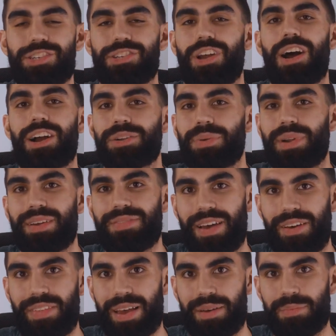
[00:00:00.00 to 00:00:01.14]
shocked when I
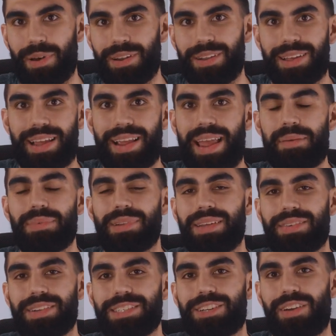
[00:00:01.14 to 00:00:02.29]
found that button. Like I can't believe
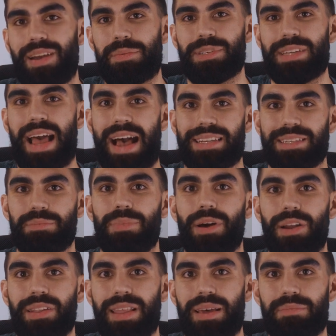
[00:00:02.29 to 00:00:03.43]
Instagram just has a
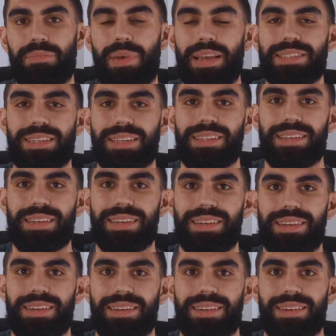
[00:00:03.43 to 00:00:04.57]
button that basically
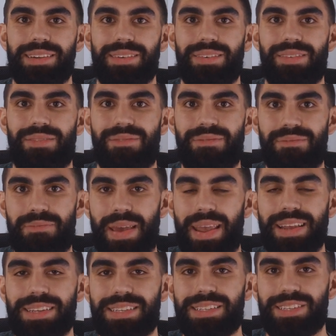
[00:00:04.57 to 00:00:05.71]

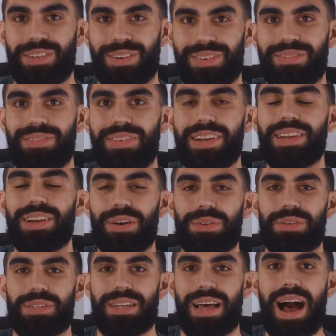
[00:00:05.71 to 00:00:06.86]
makes your
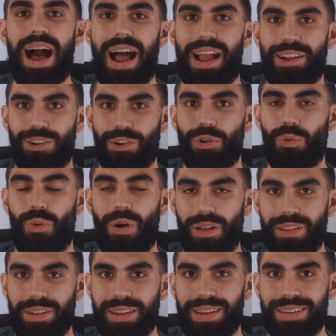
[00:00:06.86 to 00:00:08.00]
videos higher
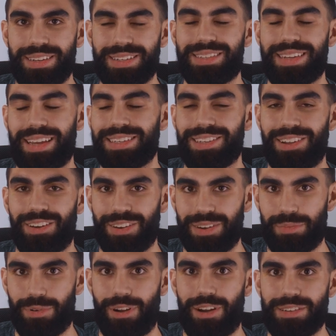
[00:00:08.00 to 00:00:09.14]
quality and just takes longer to
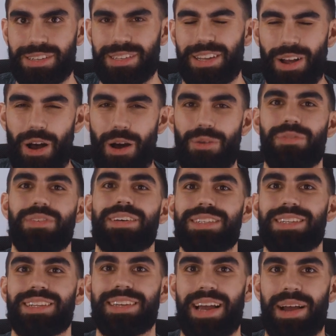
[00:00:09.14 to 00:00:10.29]
process. Like
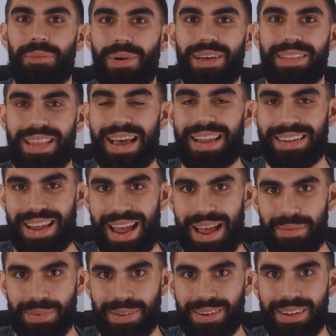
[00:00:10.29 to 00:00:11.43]
obviously I want that to
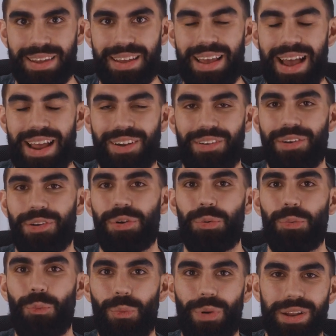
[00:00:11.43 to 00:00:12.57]
happen. I don't know who
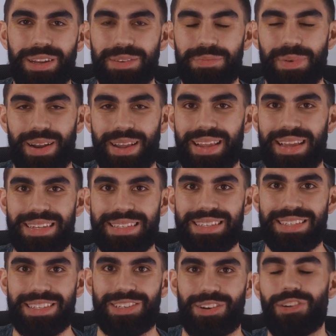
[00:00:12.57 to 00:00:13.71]
wouldn't, but I guess this
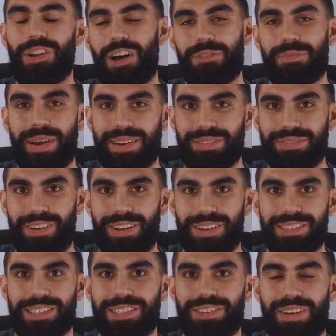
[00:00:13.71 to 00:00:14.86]
is turned off by default
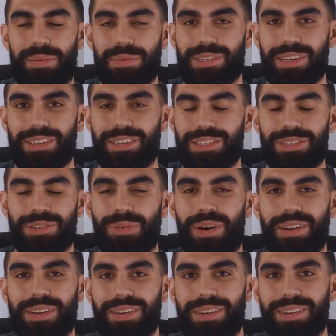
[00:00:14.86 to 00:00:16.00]
because Instagram just like doesn't
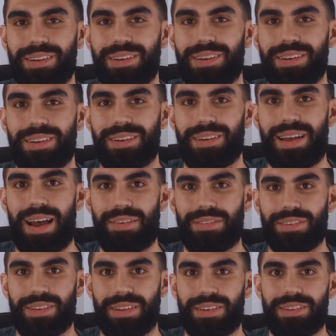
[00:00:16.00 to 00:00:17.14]
want to have
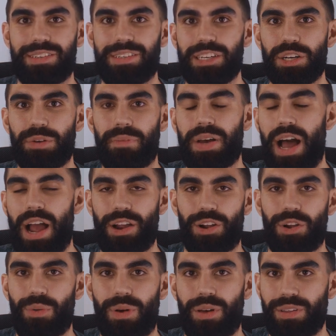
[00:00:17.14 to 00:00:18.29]
to like deal with higher
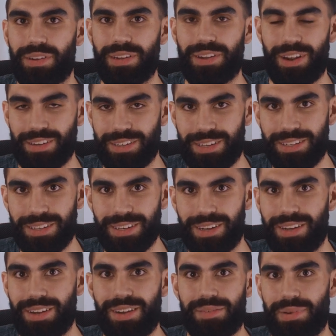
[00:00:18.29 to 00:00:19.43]
quality content.
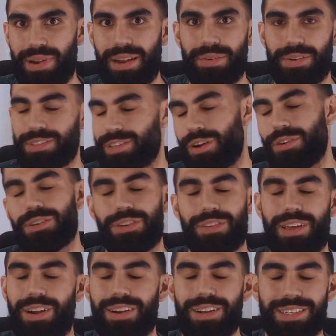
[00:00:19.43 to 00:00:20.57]
But anyways, go turn
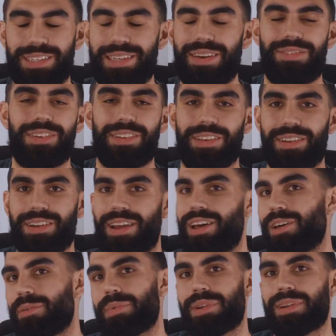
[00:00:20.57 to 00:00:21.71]
that on. It's definitely going to
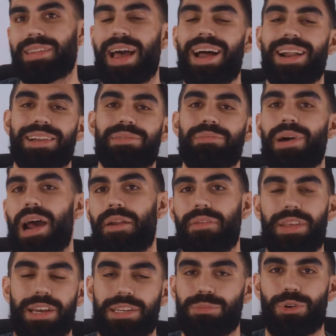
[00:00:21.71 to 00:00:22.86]
help. And that combined with
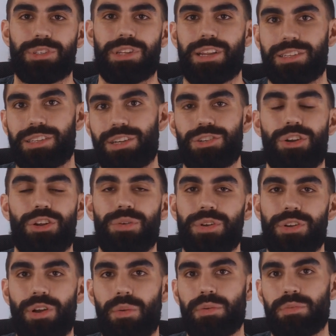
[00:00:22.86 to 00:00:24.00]
the export settings that I showed you in
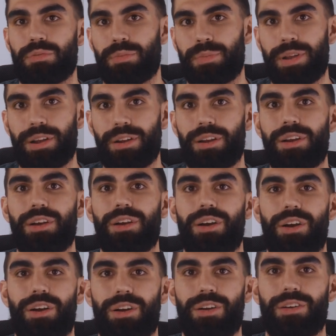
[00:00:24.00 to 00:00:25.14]
Adobe Premiere
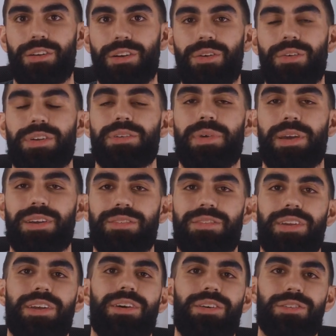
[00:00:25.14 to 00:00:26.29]
are going to make your
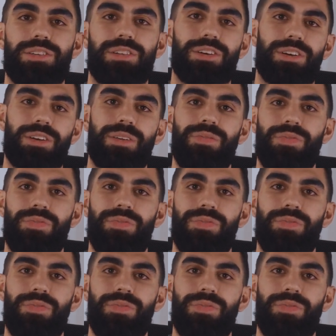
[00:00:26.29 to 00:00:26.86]
videos look